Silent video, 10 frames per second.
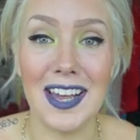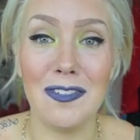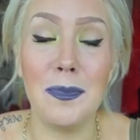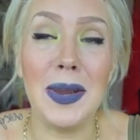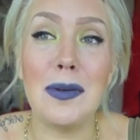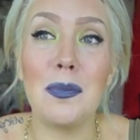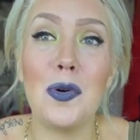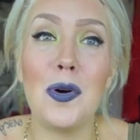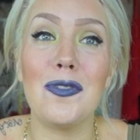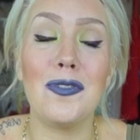I've been
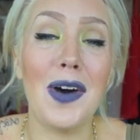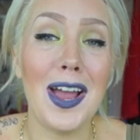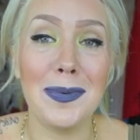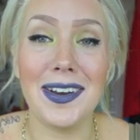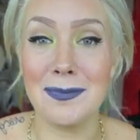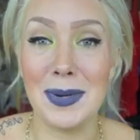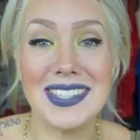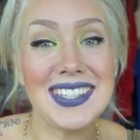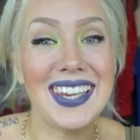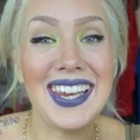more vibrant, my
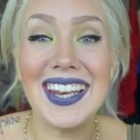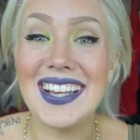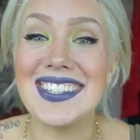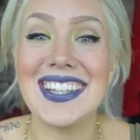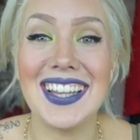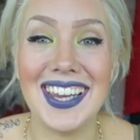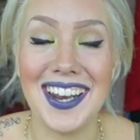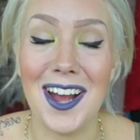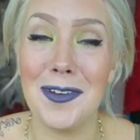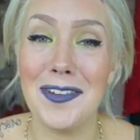skin has cleared up,